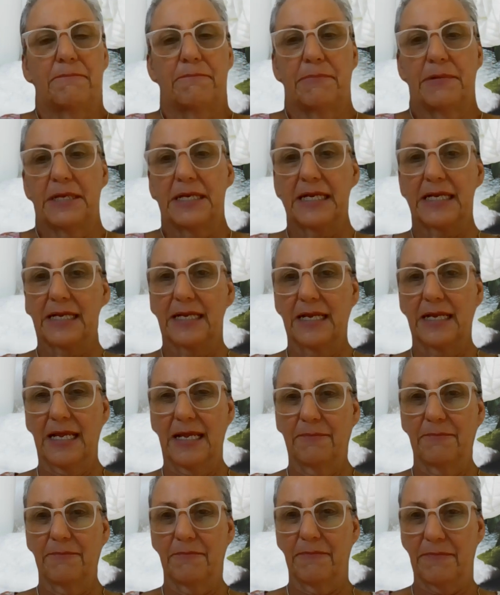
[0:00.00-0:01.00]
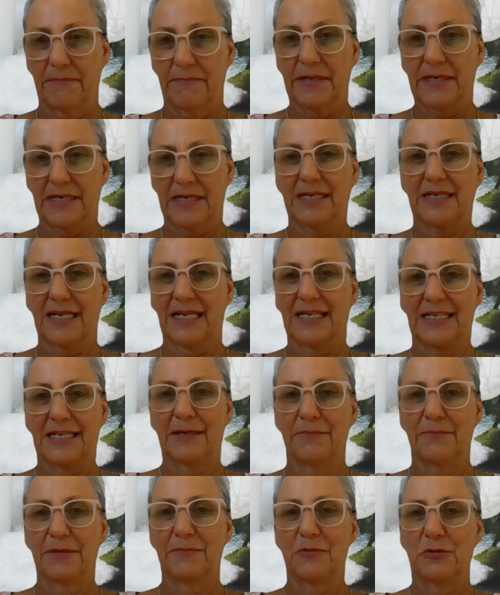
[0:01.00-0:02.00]
But it
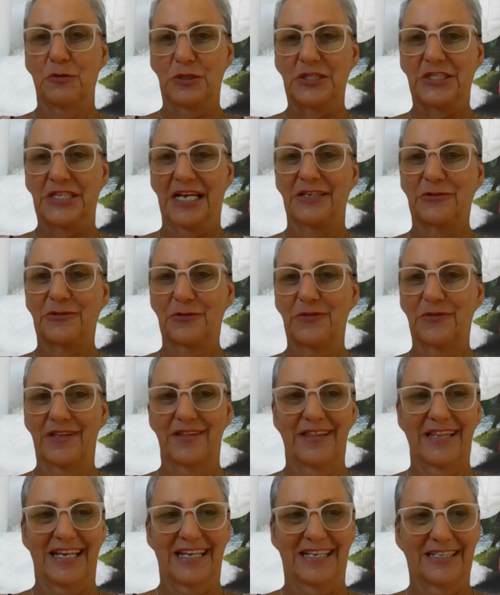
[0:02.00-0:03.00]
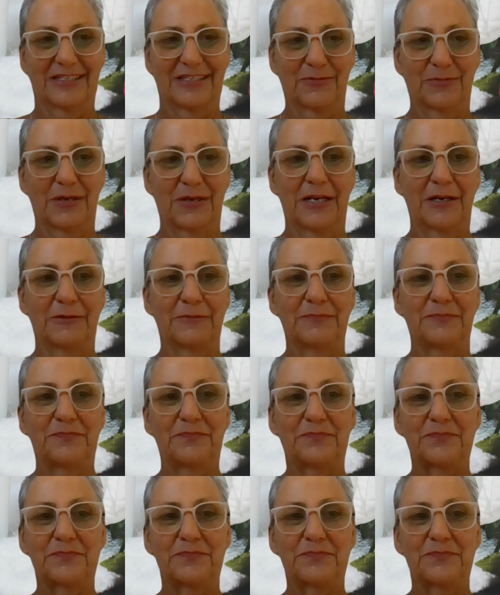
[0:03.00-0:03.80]
can be more subtle than that as well.